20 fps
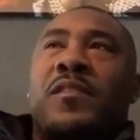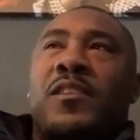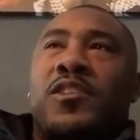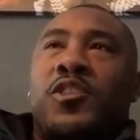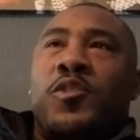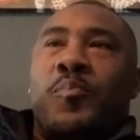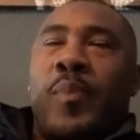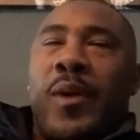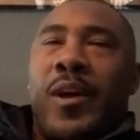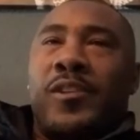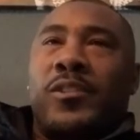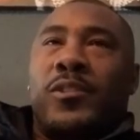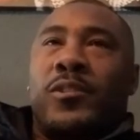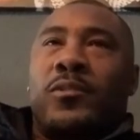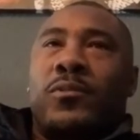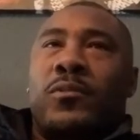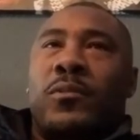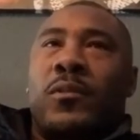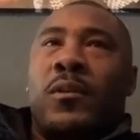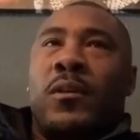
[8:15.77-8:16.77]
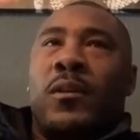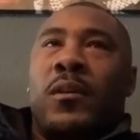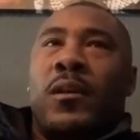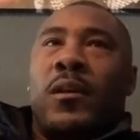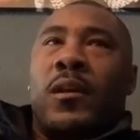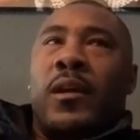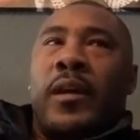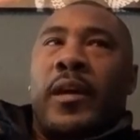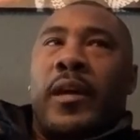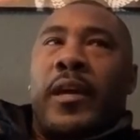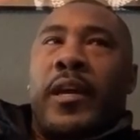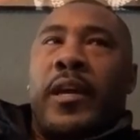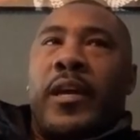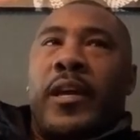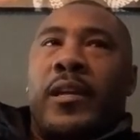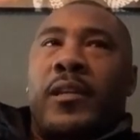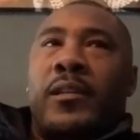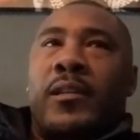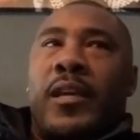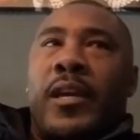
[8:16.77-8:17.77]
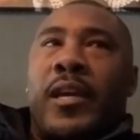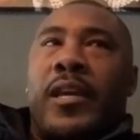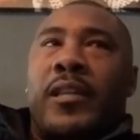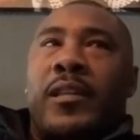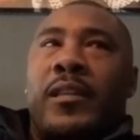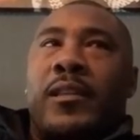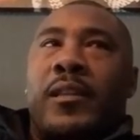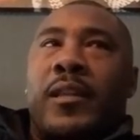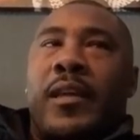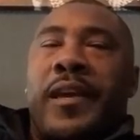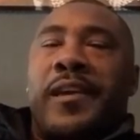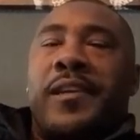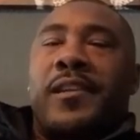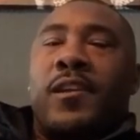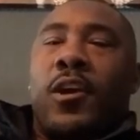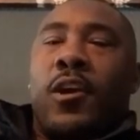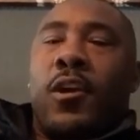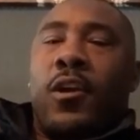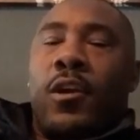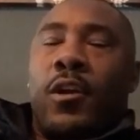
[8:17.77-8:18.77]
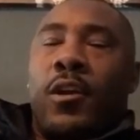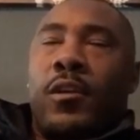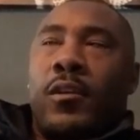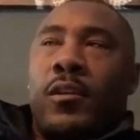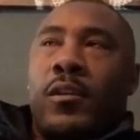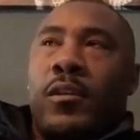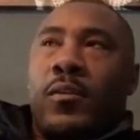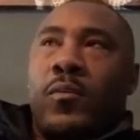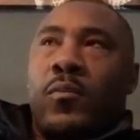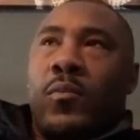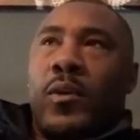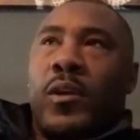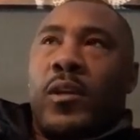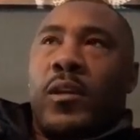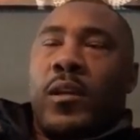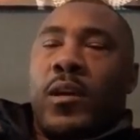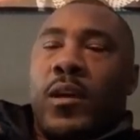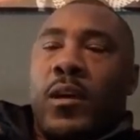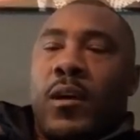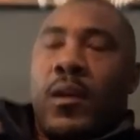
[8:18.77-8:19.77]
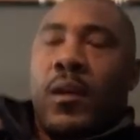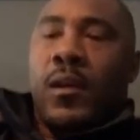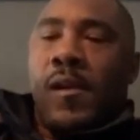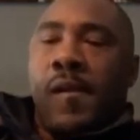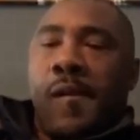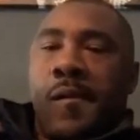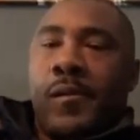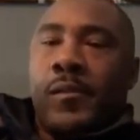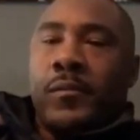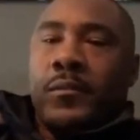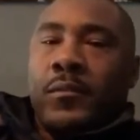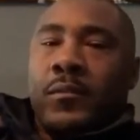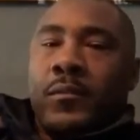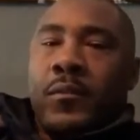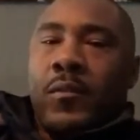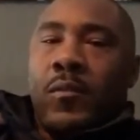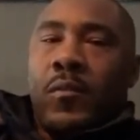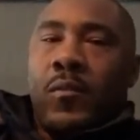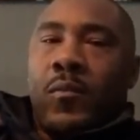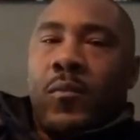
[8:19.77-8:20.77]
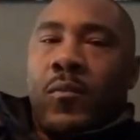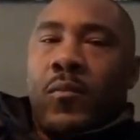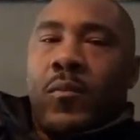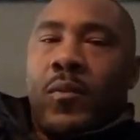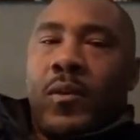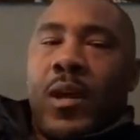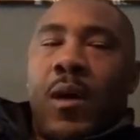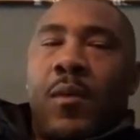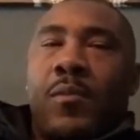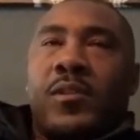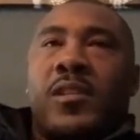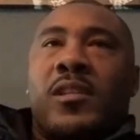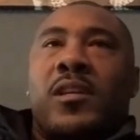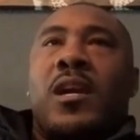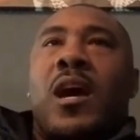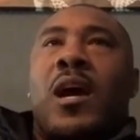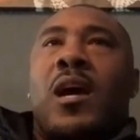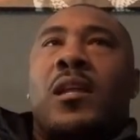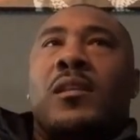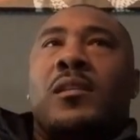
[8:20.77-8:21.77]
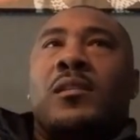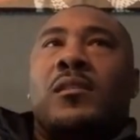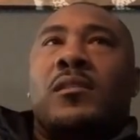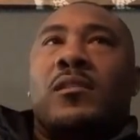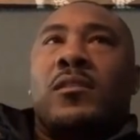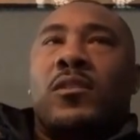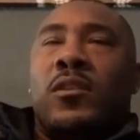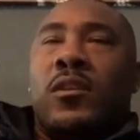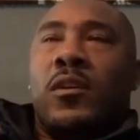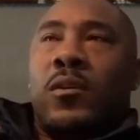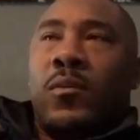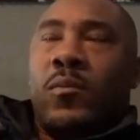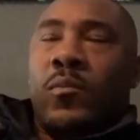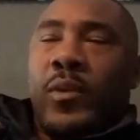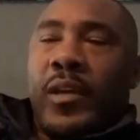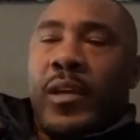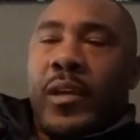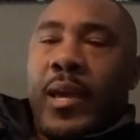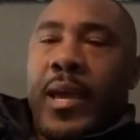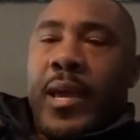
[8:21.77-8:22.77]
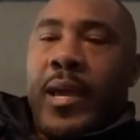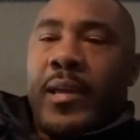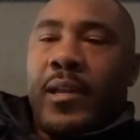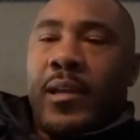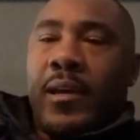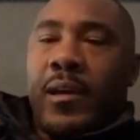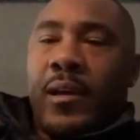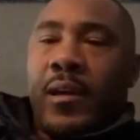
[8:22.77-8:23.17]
special and earned when I was in college. You know, we had